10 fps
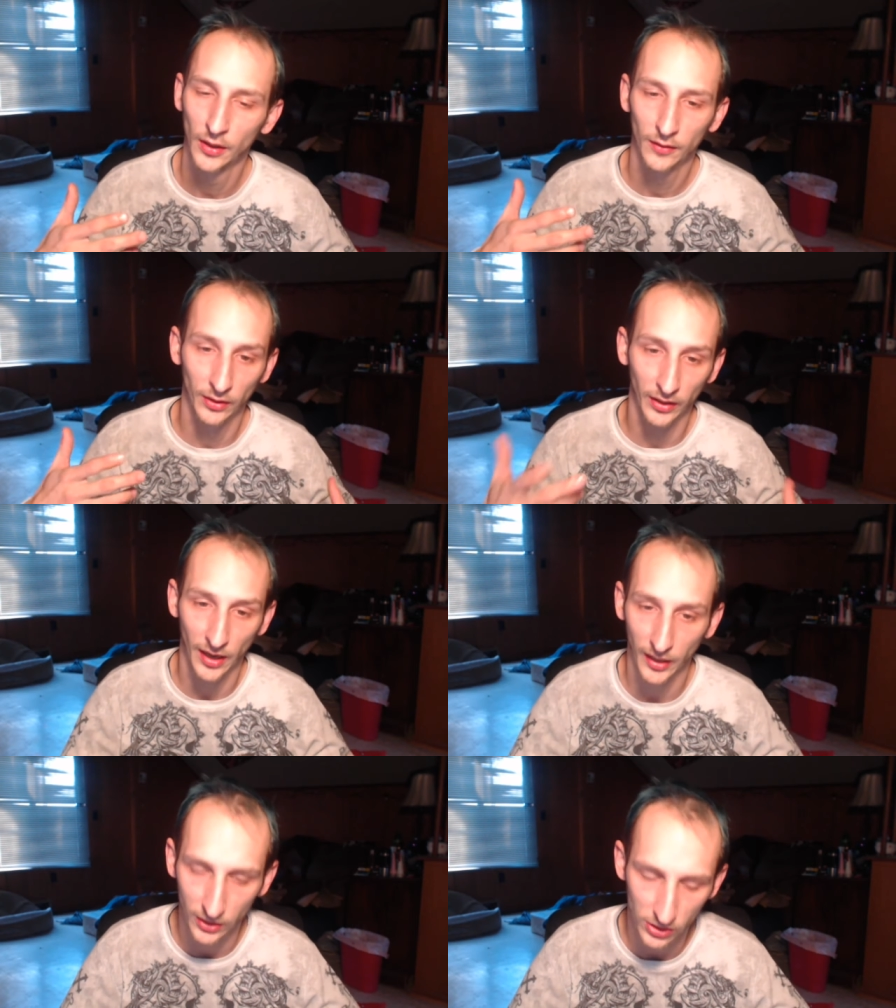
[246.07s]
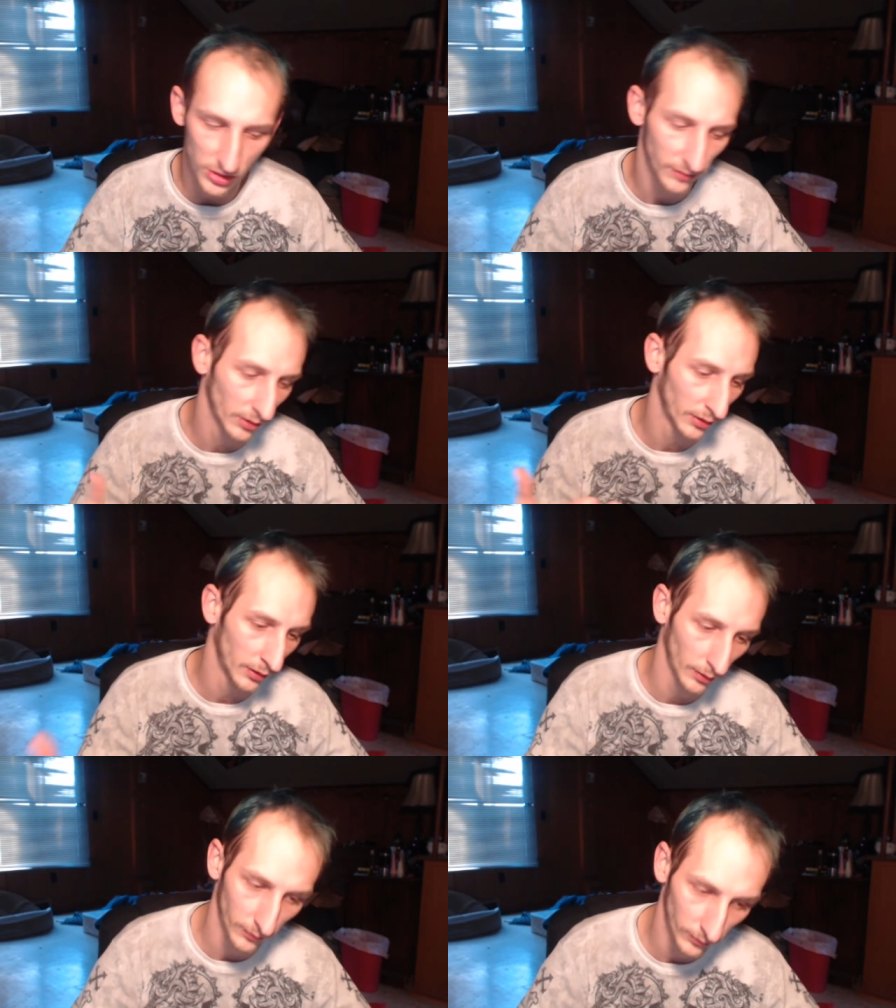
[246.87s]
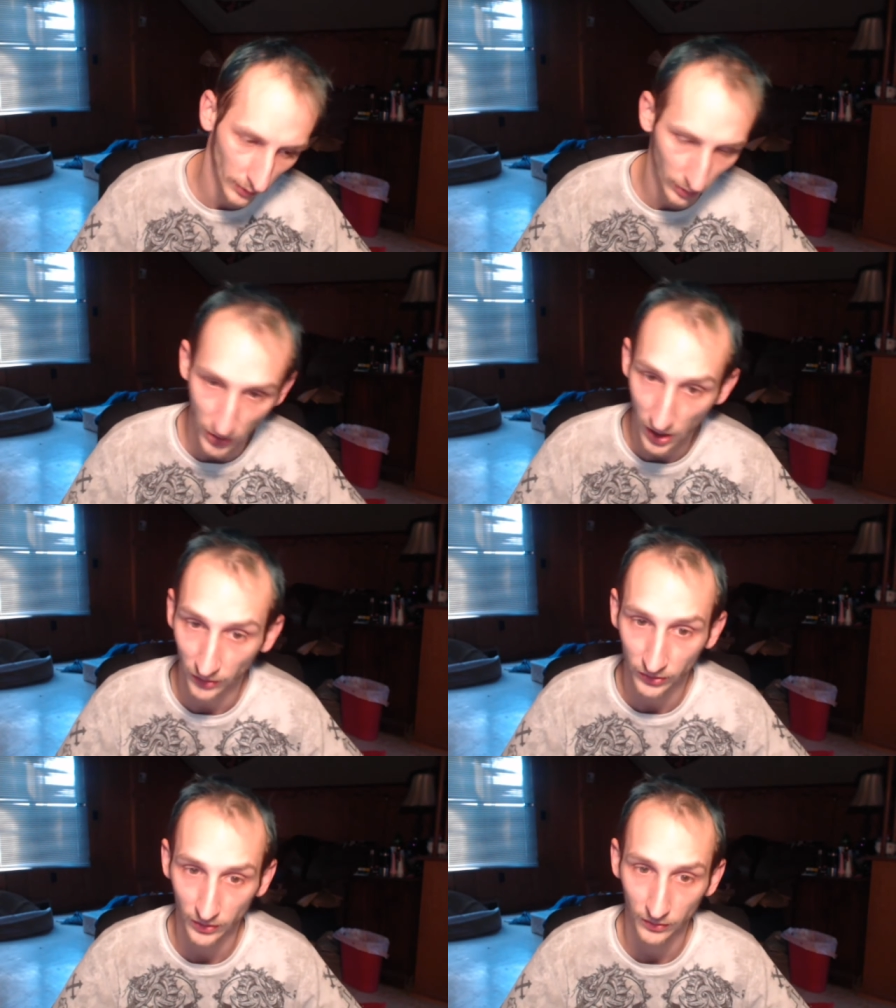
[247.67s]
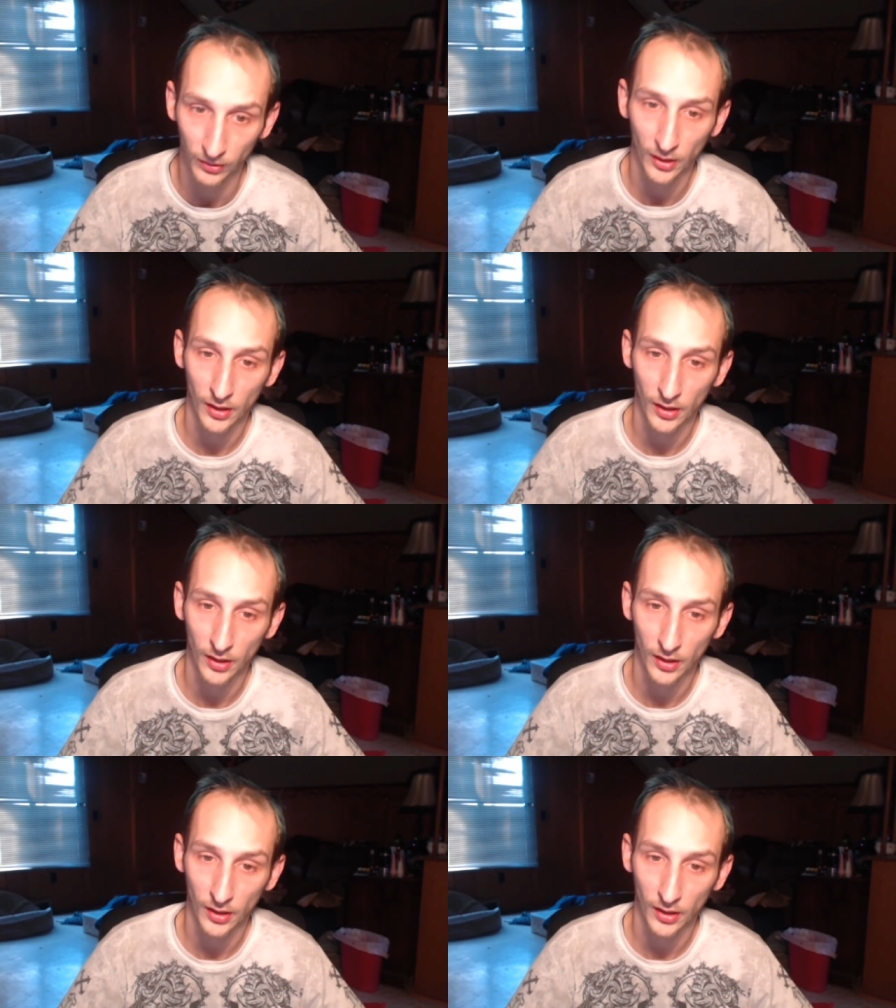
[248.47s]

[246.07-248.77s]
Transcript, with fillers: very high energy, very, very positive,